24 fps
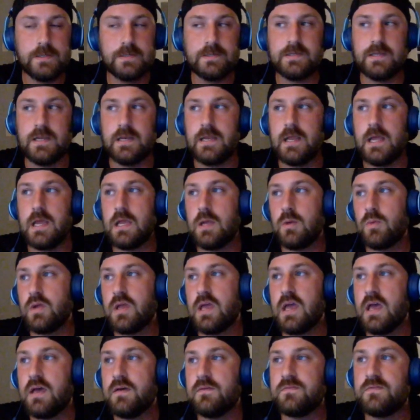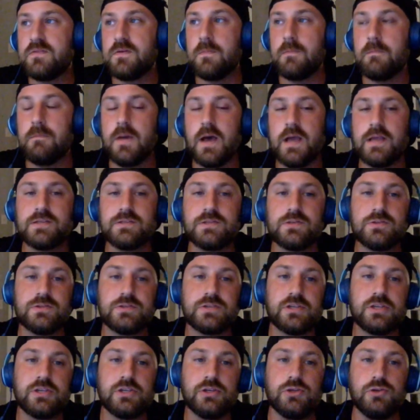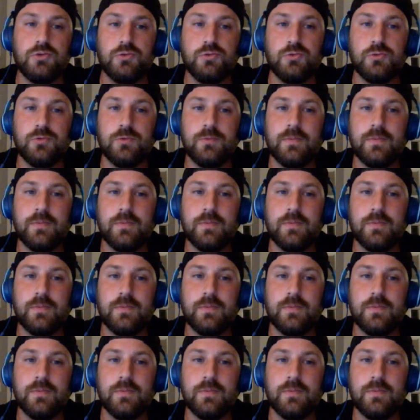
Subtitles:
Today we have the Mysore's Cube.